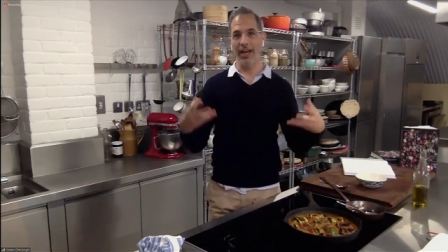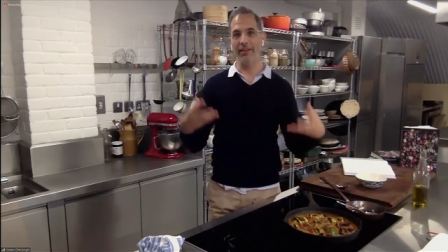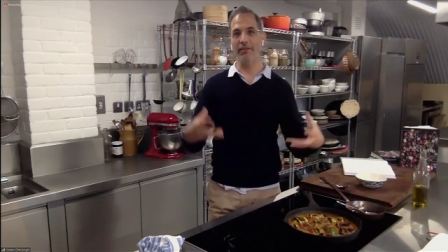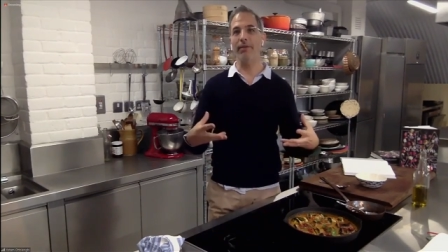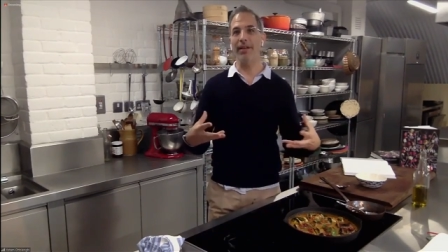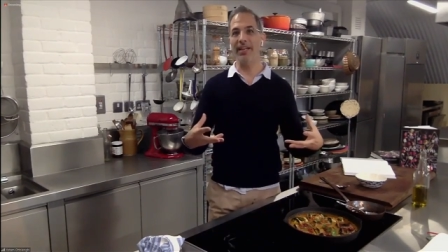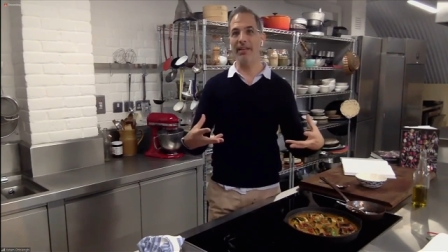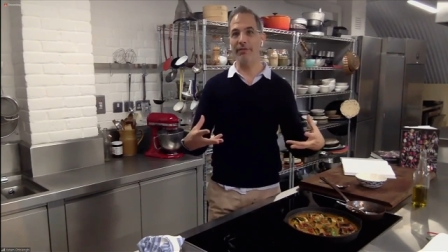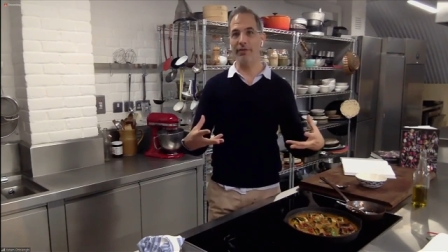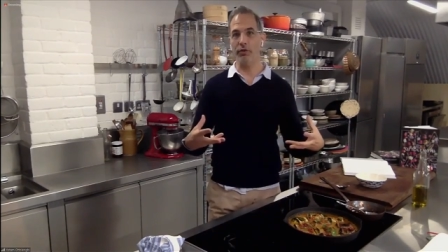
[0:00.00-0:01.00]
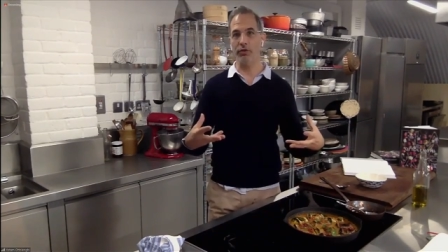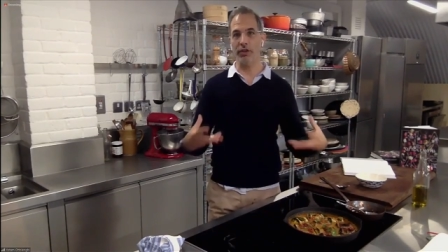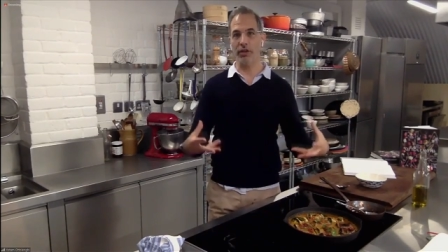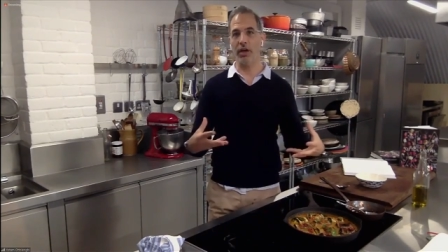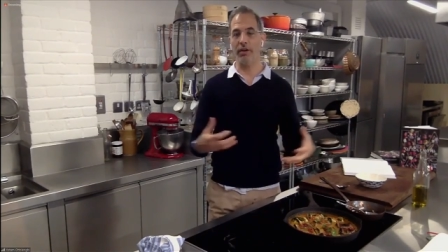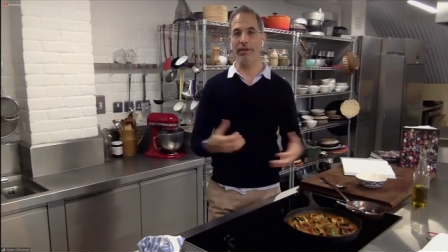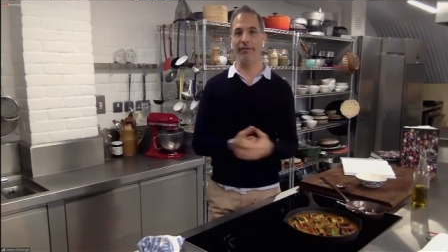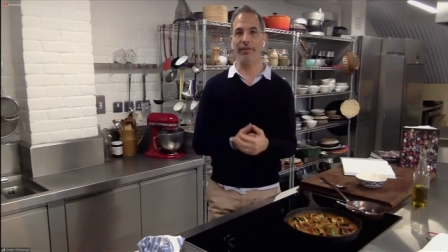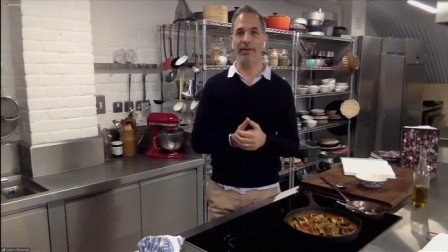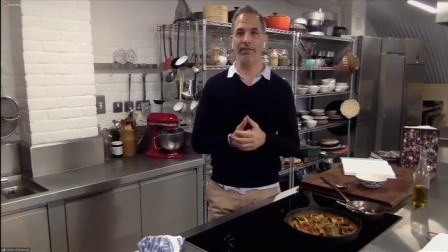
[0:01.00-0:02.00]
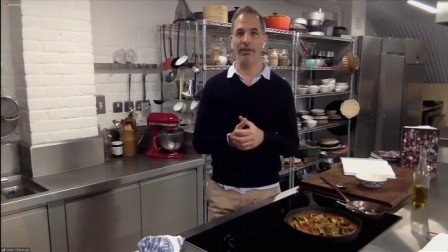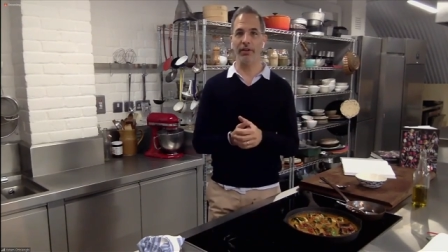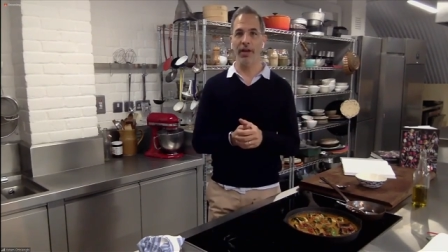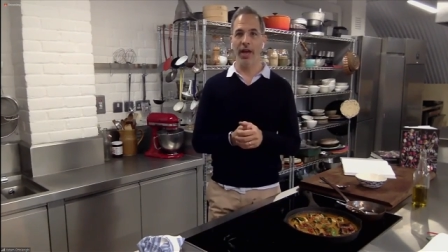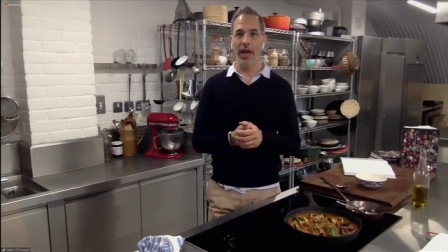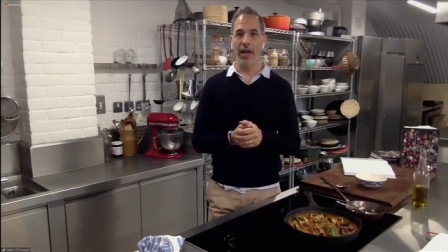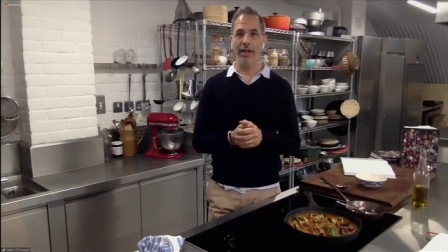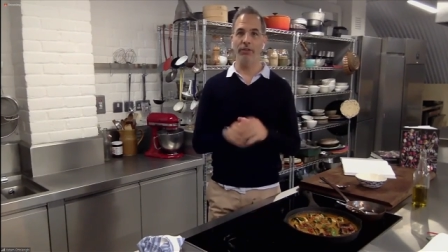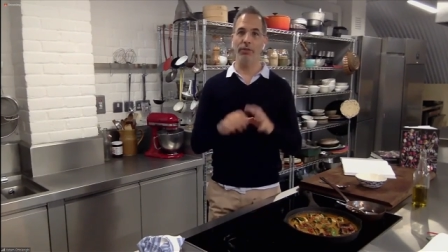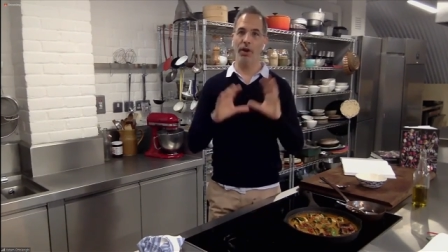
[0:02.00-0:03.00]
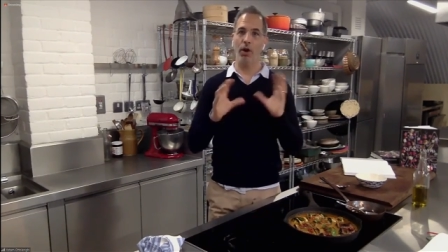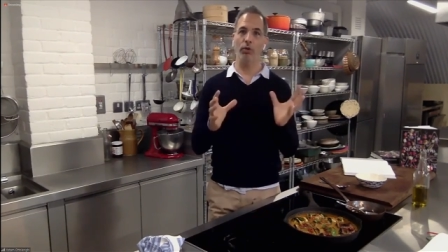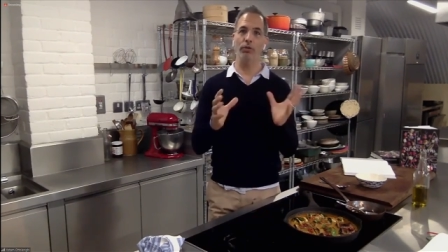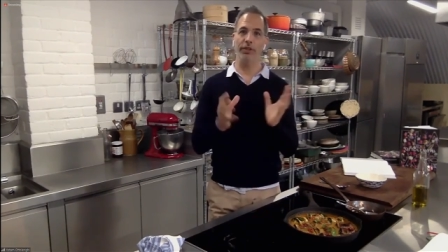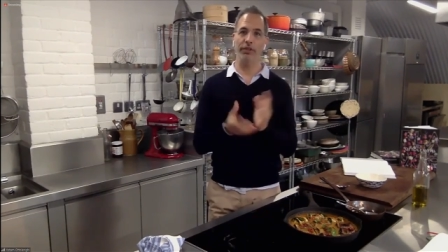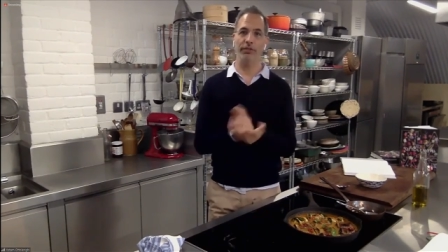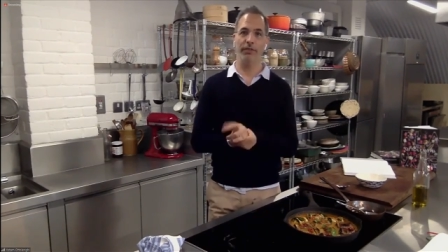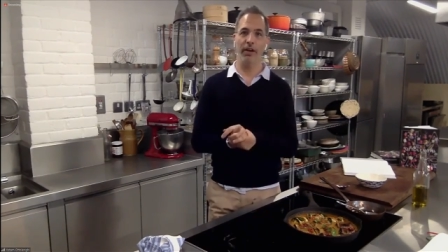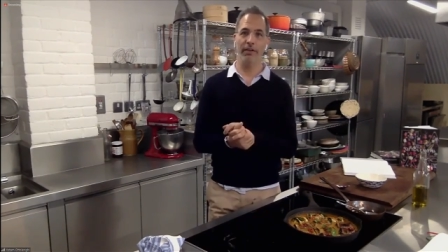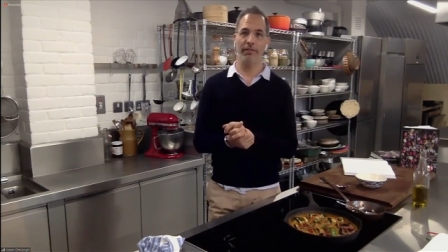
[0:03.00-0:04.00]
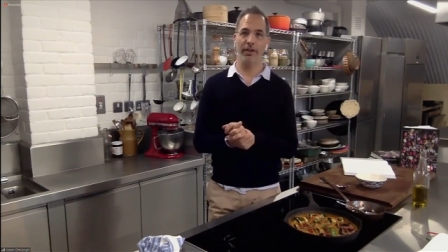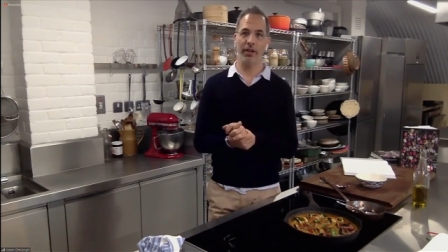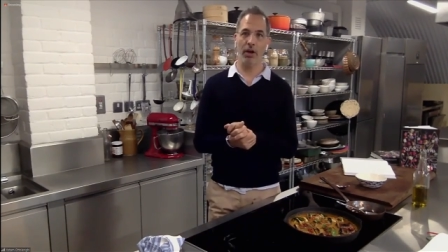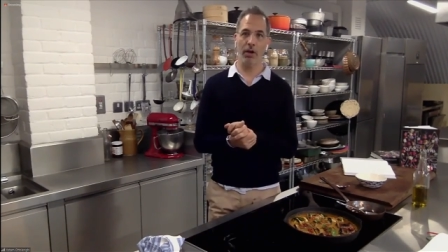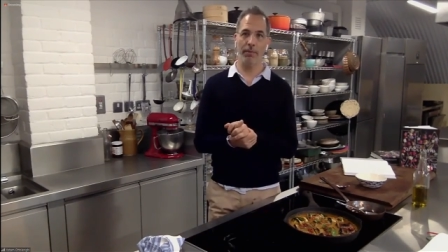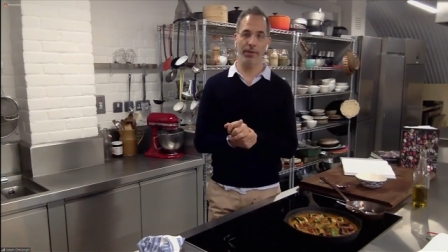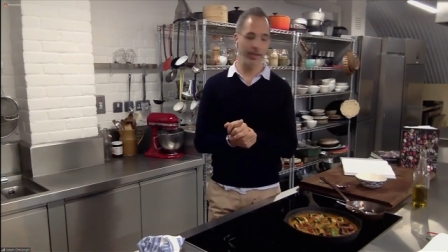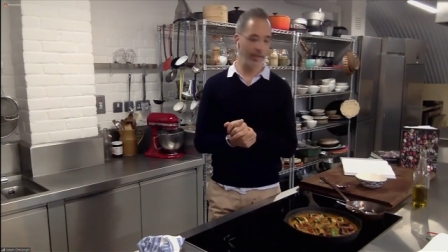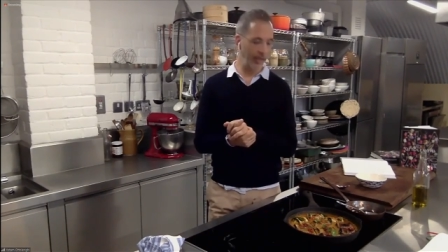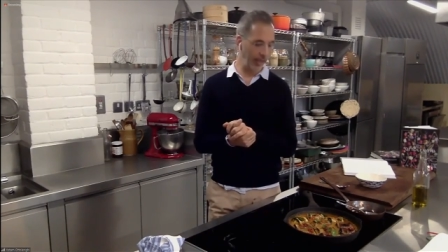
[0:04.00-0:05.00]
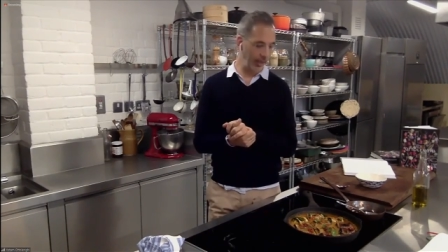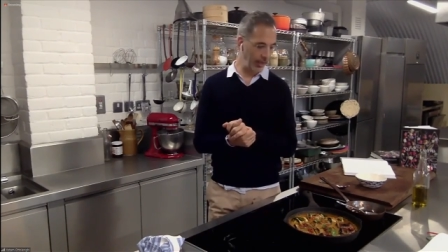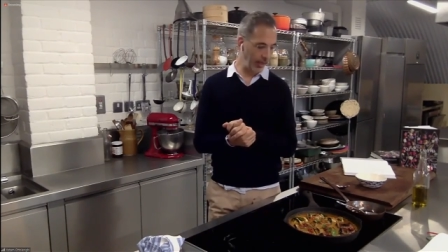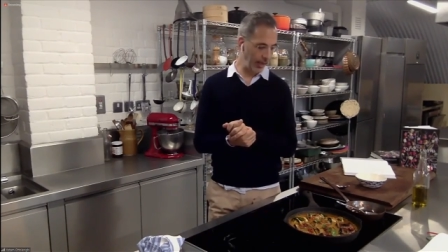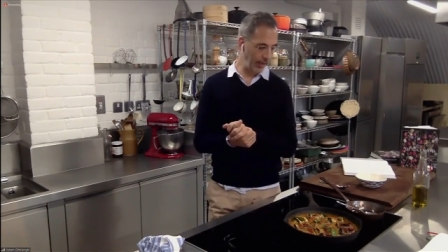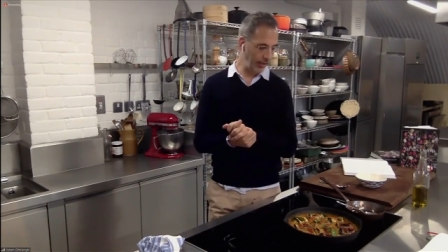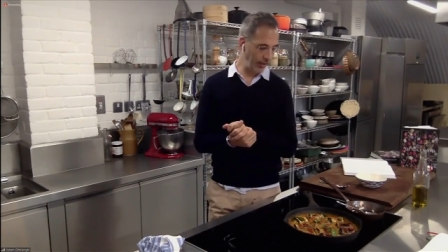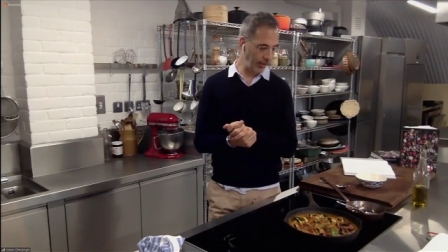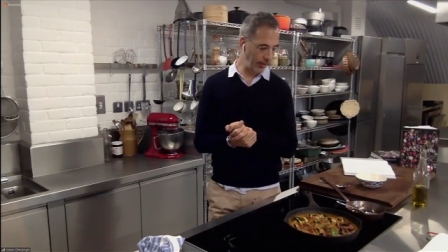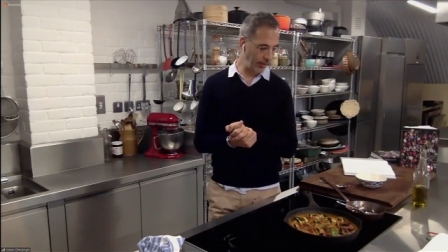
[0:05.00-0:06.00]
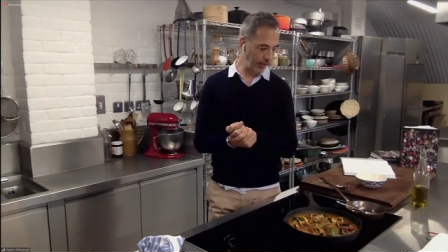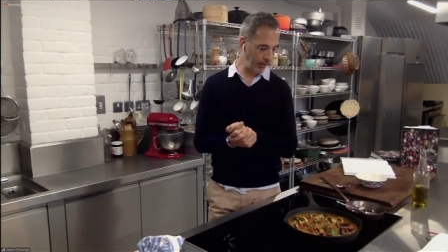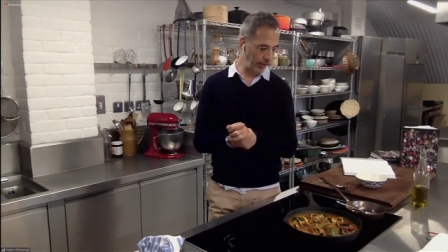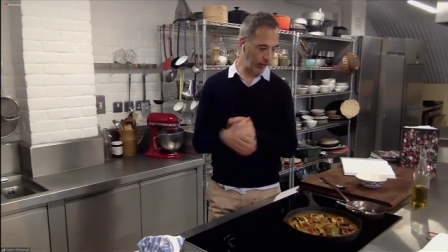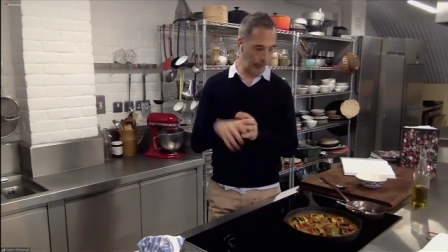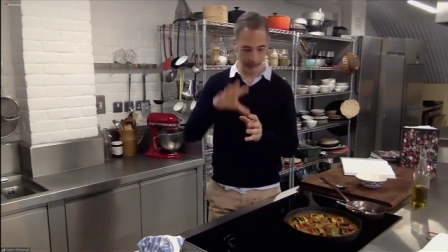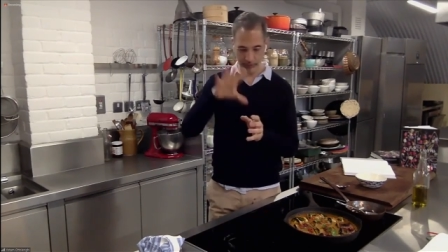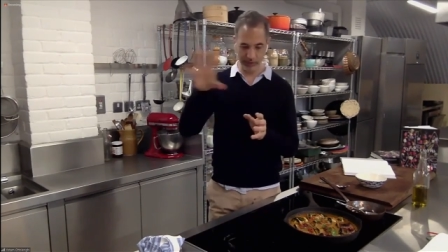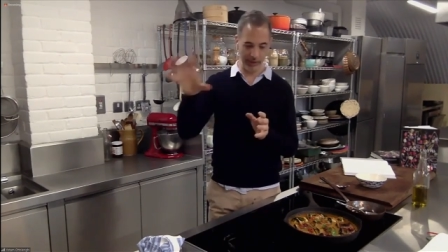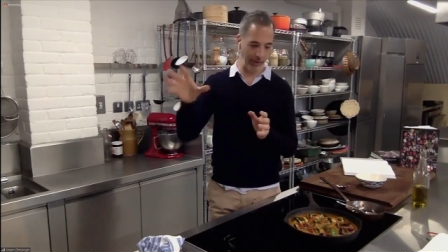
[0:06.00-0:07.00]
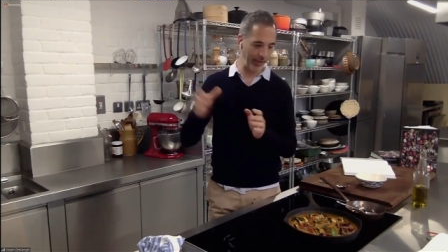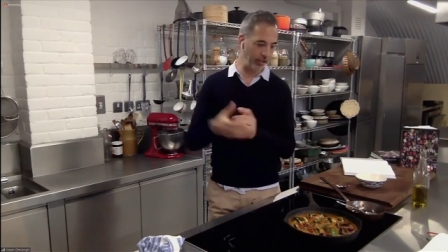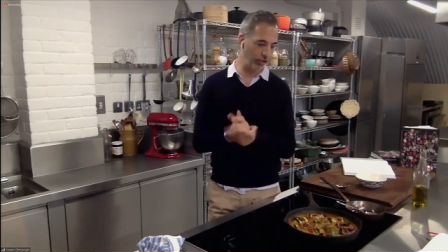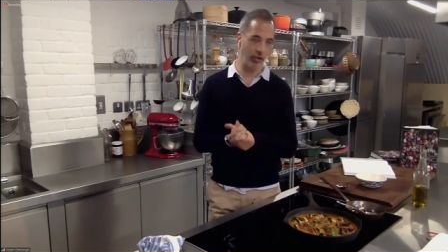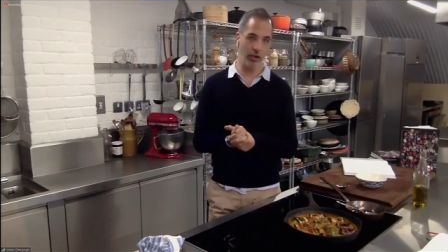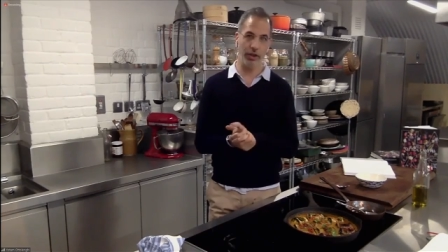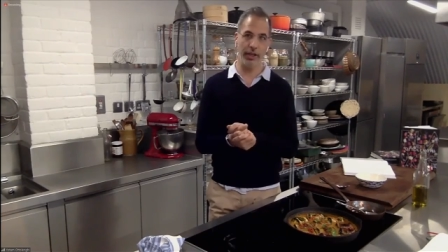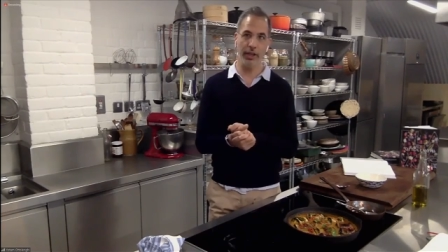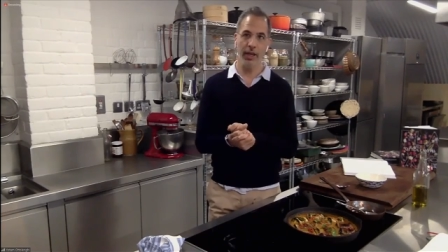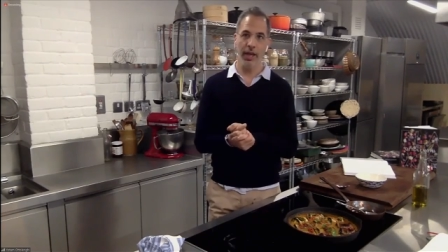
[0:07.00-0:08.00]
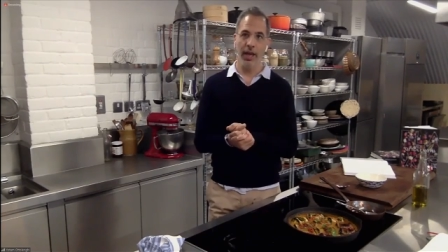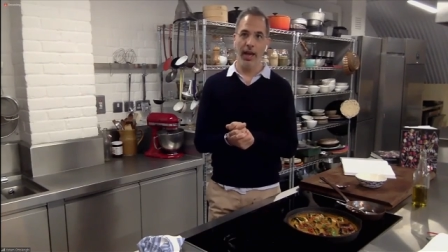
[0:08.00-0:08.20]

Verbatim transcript: And they really infuse their curry flavor into the whole dish. Very, very common in, in uh, Indian and, and, the whole South Asian cooking.